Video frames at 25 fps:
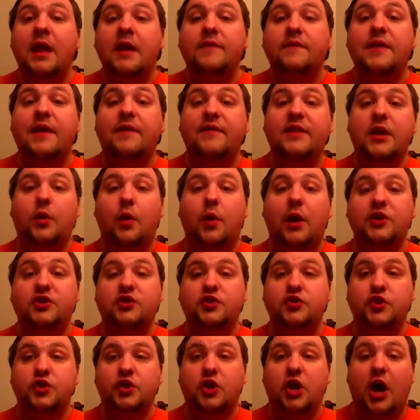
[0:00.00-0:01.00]
If you have any
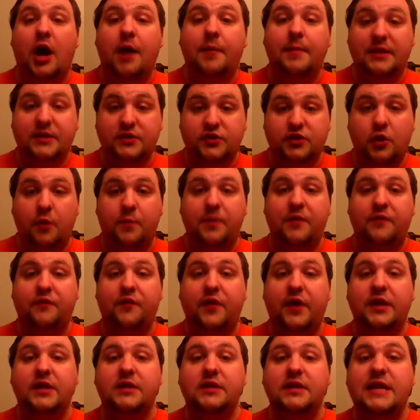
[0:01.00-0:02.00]
questions or comments, don't be
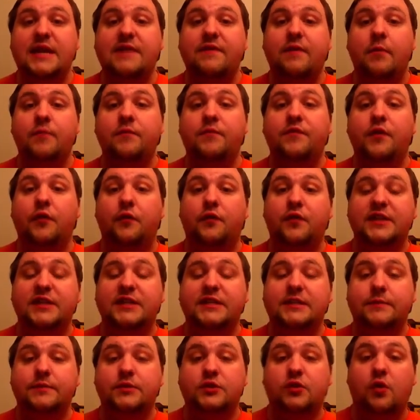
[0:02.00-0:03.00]
afraid to leave them. Feel free to
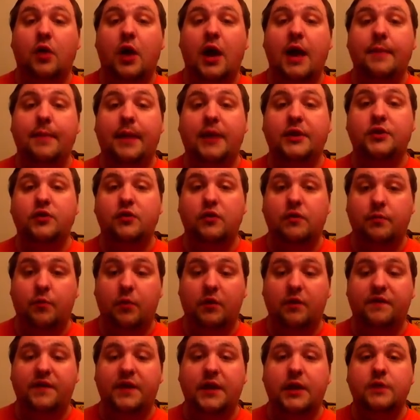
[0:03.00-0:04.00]
subscribe. I do have
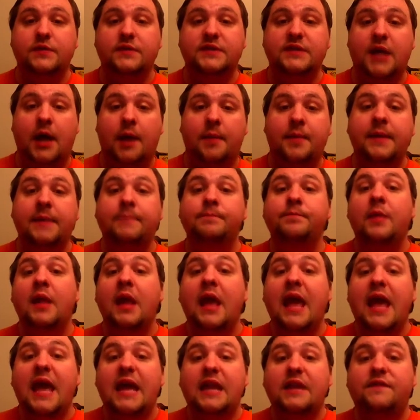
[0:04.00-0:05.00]
more videos coming.
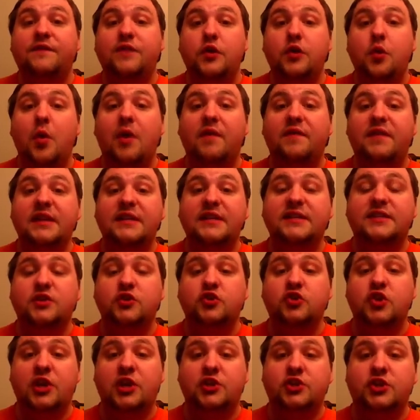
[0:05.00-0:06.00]
And if you have any
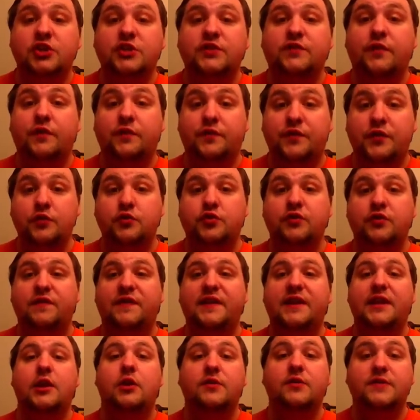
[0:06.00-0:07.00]
suggestions for future
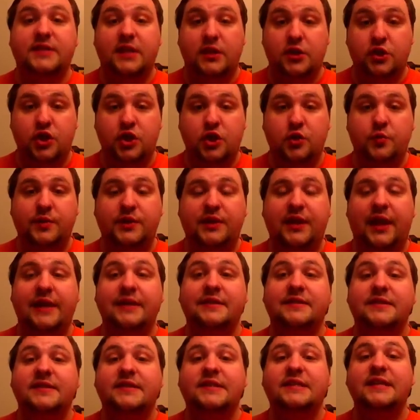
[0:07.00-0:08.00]
videos that you would
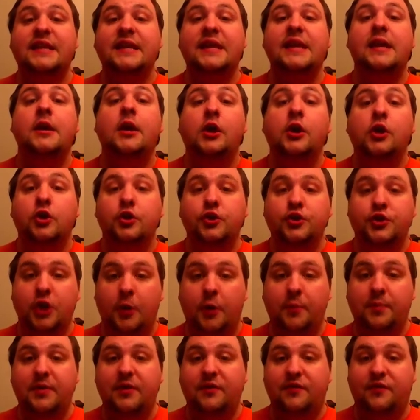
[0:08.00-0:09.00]
like to see,
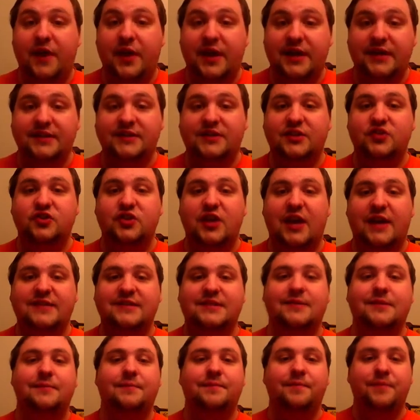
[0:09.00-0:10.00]
don't be afraid to suggest
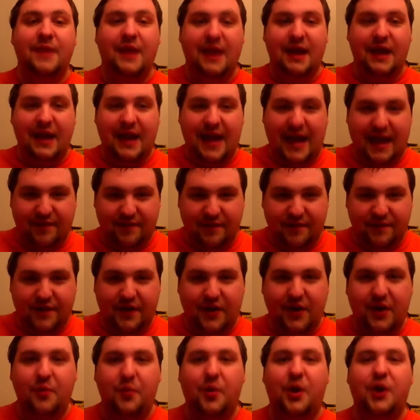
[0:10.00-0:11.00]
them. Have a
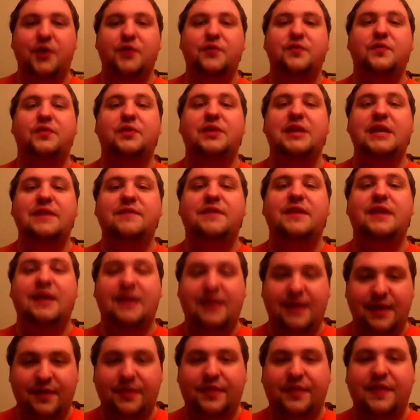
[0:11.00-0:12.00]
very wonderful
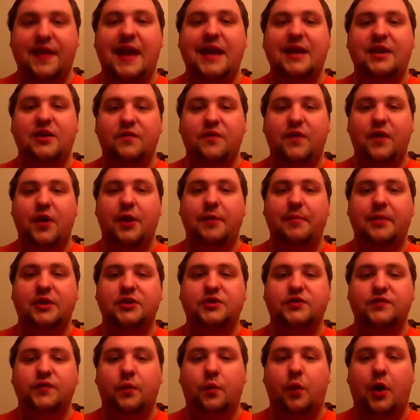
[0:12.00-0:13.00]
evening, and thank you very
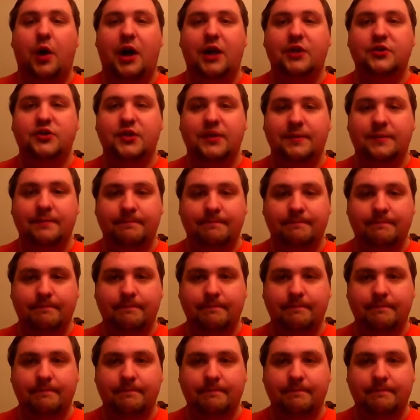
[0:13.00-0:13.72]
much for watching.